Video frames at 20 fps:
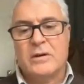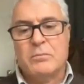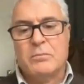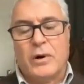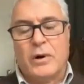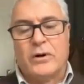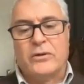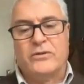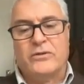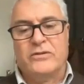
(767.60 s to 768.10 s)

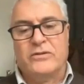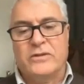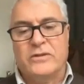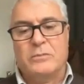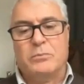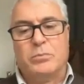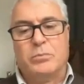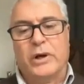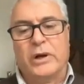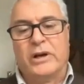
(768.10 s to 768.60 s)
But the
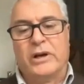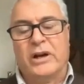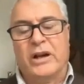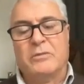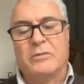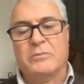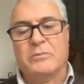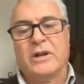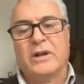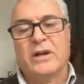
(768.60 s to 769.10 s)

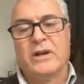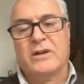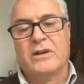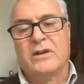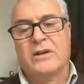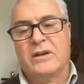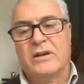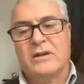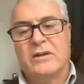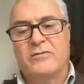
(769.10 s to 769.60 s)
pre-eclamptic
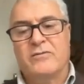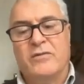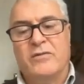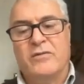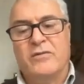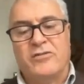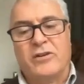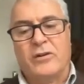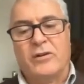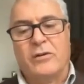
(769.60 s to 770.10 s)

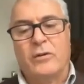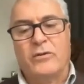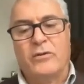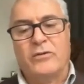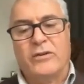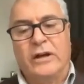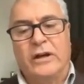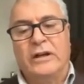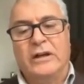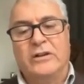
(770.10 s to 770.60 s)
vesicle,
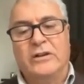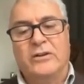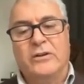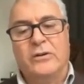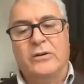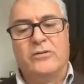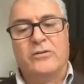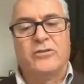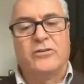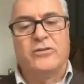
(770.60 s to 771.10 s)
they
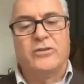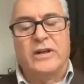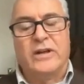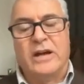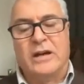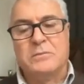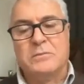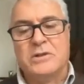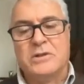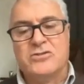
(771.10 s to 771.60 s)
induce
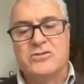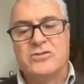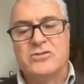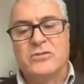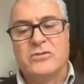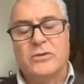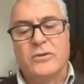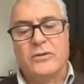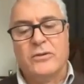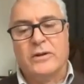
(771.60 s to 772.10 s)
damage
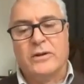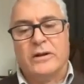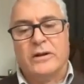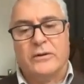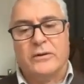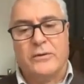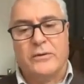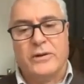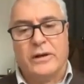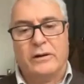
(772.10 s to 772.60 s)
to the
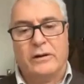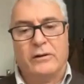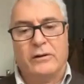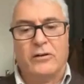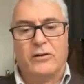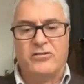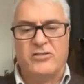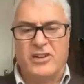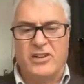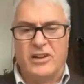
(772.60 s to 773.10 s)

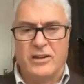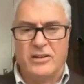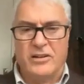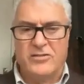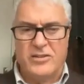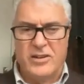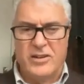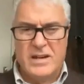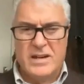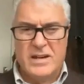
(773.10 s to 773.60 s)
endothelial cells.
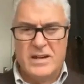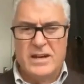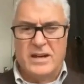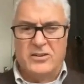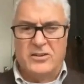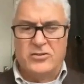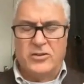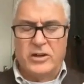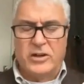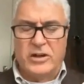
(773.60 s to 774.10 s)

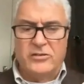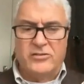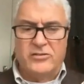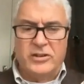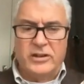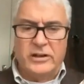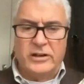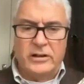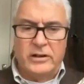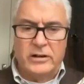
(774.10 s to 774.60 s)
As you can
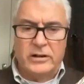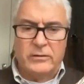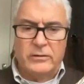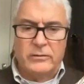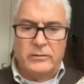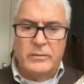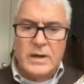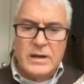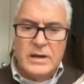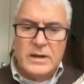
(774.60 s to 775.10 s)
see here,
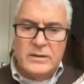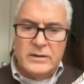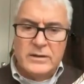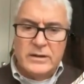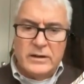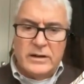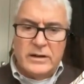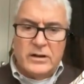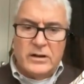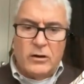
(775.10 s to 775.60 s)

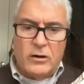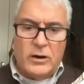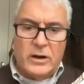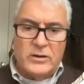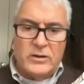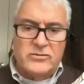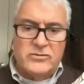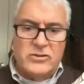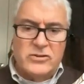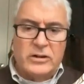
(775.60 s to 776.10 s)
the
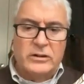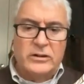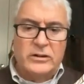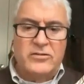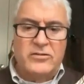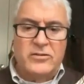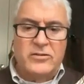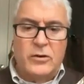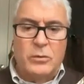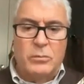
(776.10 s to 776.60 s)
collagen
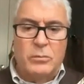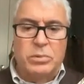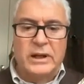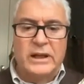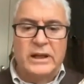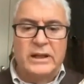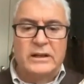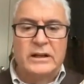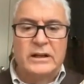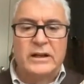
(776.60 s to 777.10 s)
is
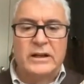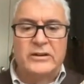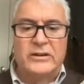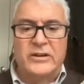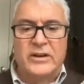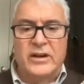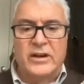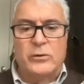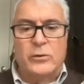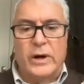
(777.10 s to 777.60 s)
completely
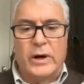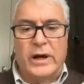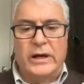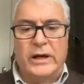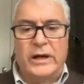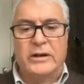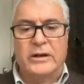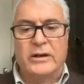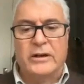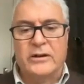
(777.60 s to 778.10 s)

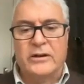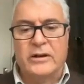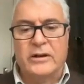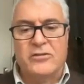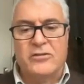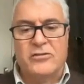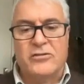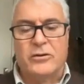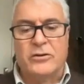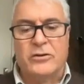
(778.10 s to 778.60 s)
degraded in
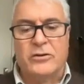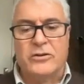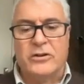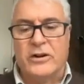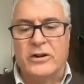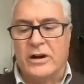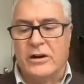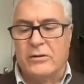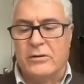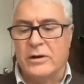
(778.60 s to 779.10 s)
certain
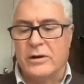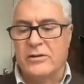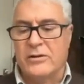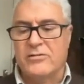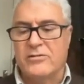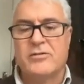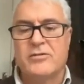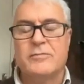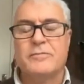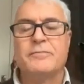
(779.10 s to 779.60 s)

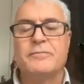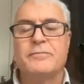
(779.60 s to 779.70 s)
areas.